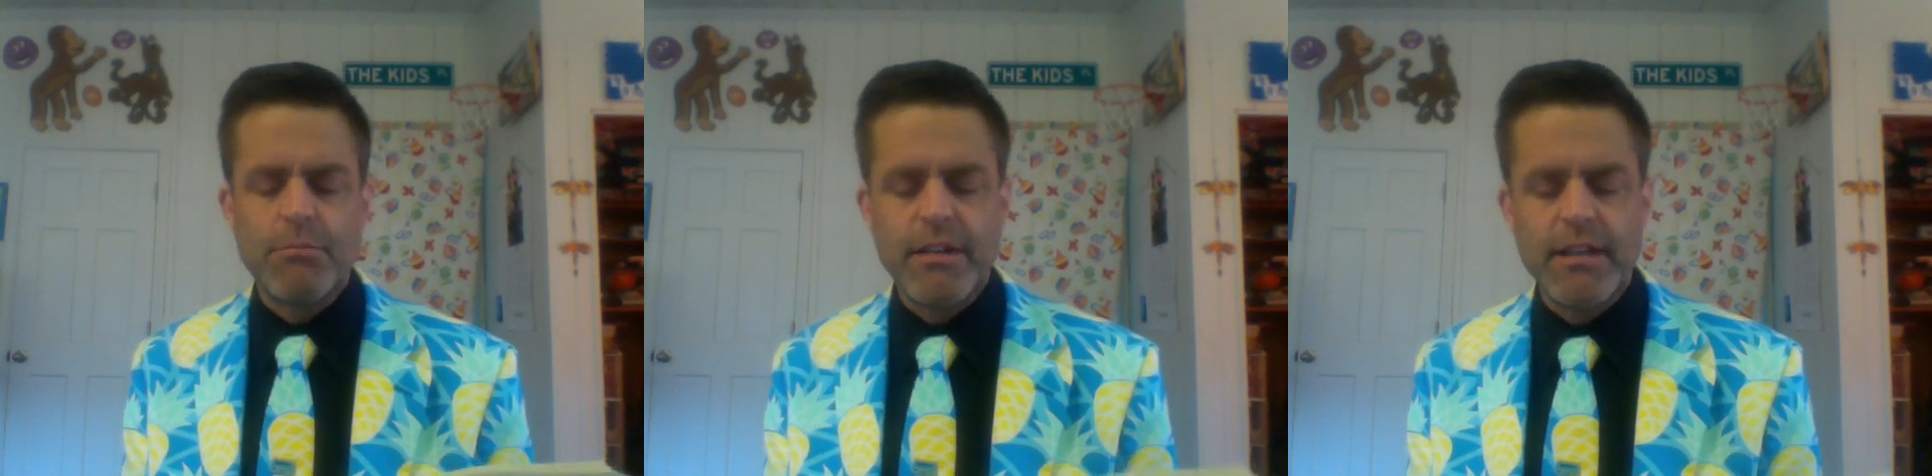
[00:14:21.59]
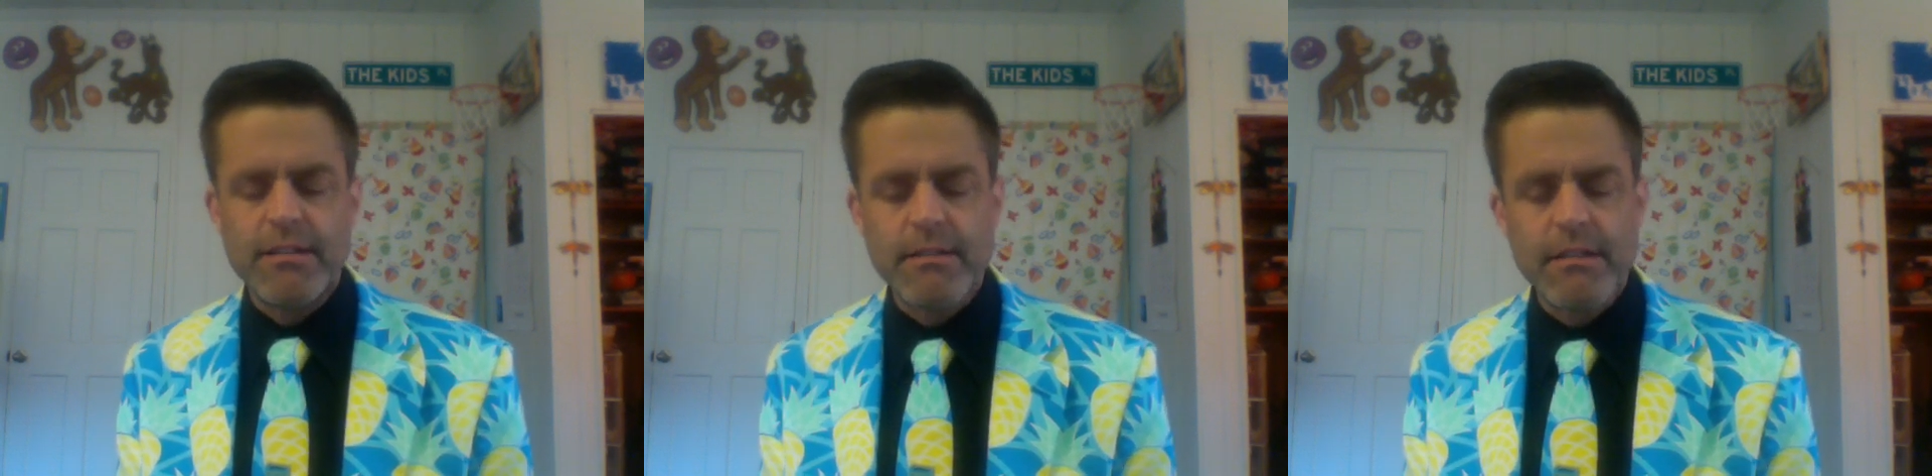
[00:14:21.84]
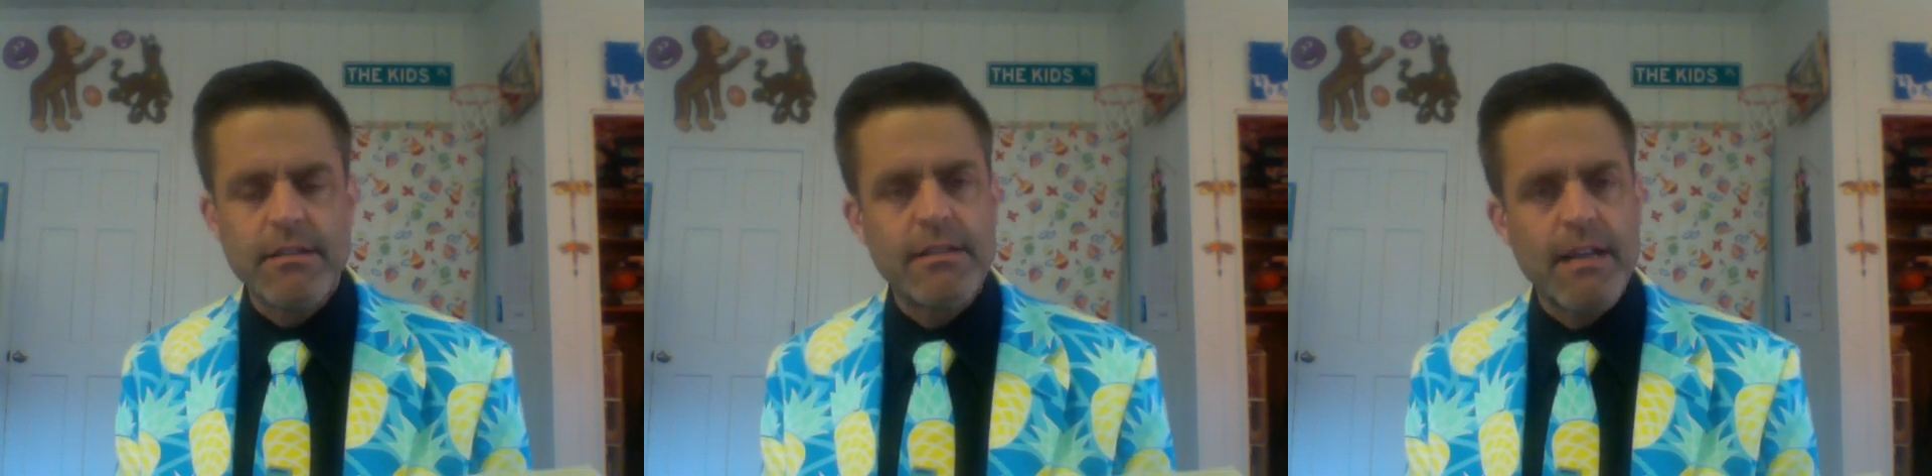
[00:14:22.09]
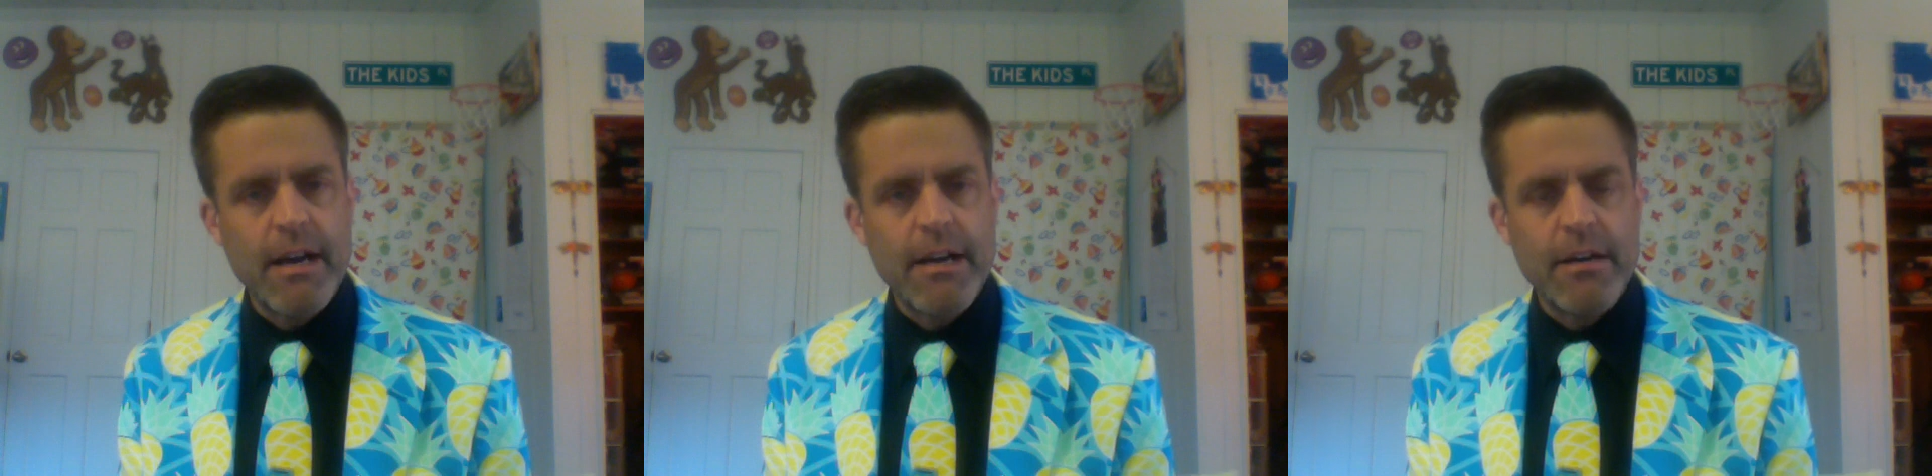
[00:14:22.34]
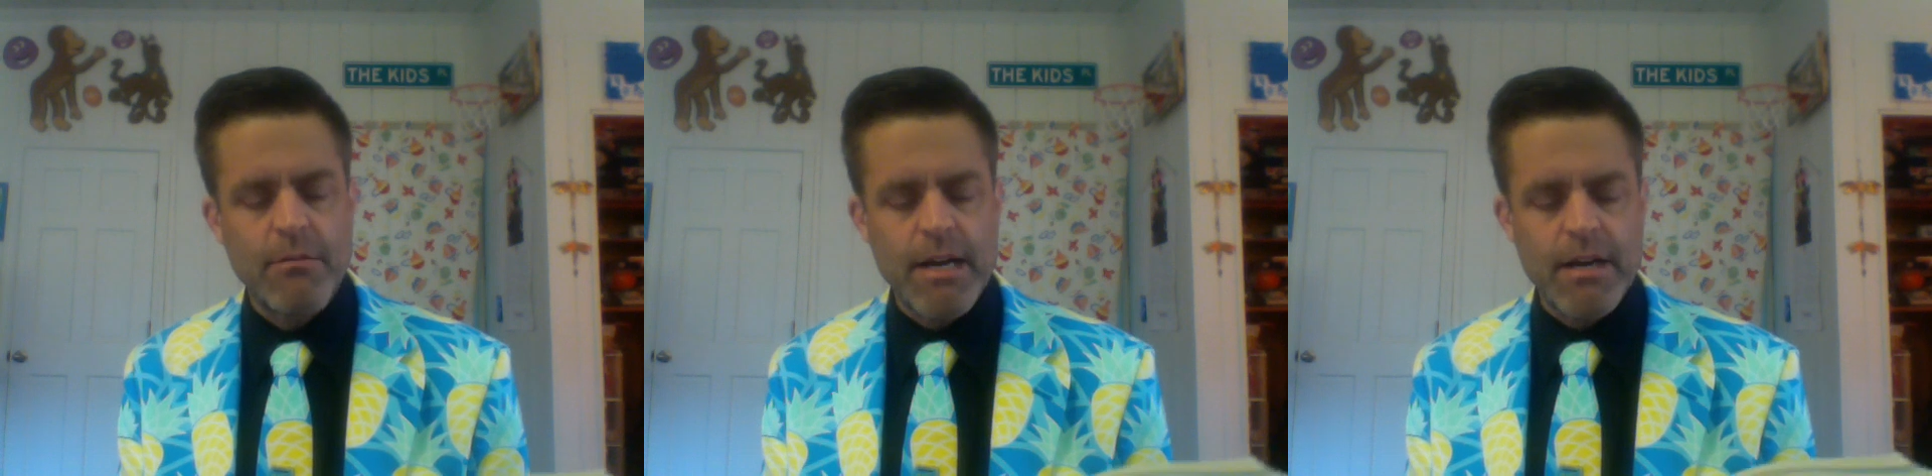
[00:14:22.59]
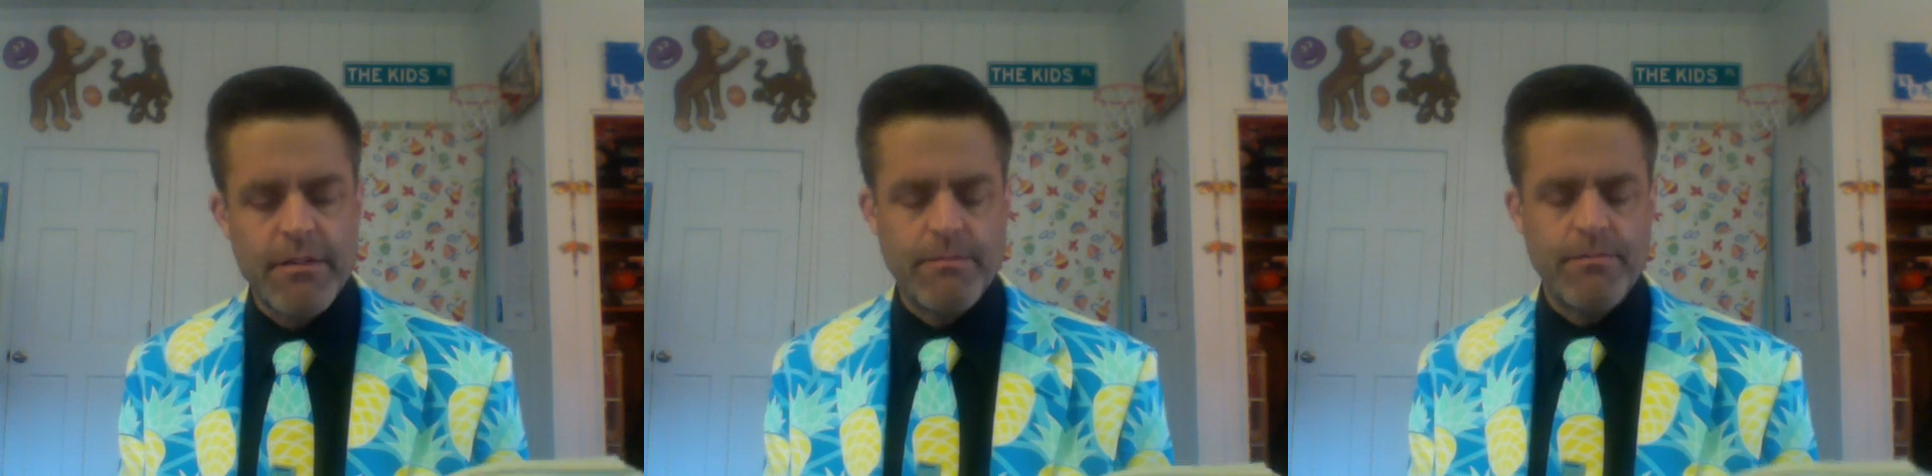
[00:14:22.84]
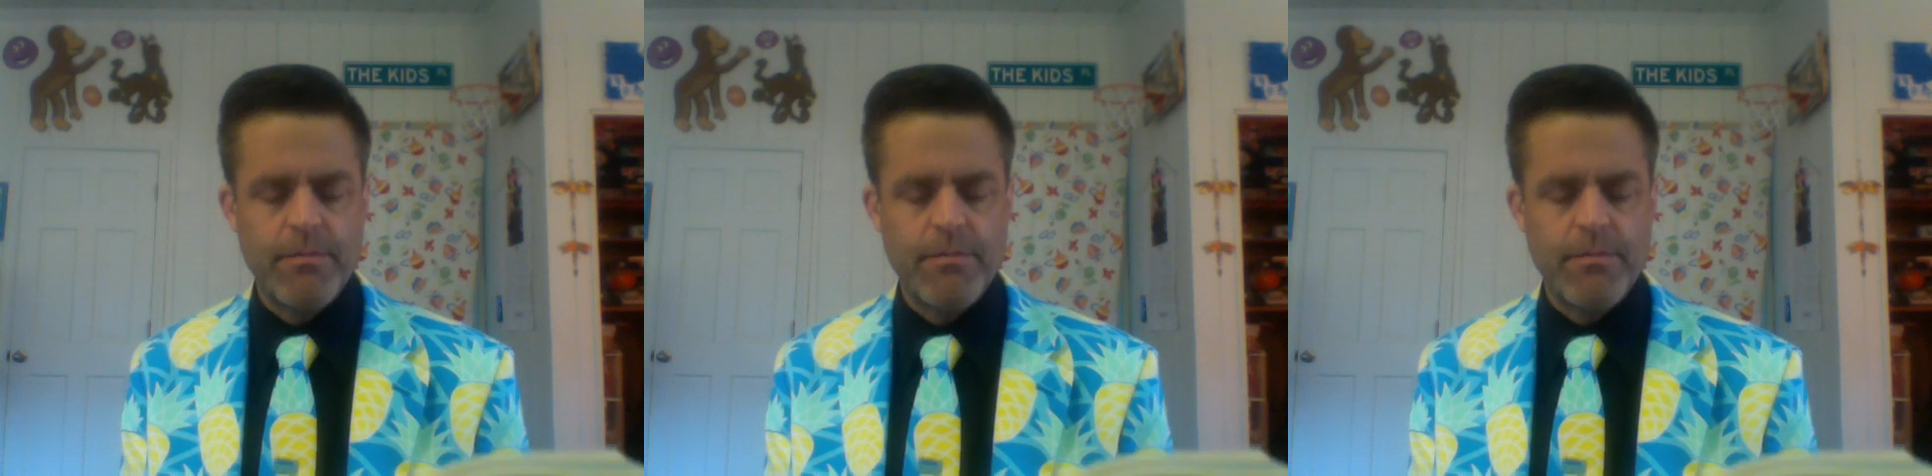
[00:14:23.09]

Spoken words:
places a sign around them.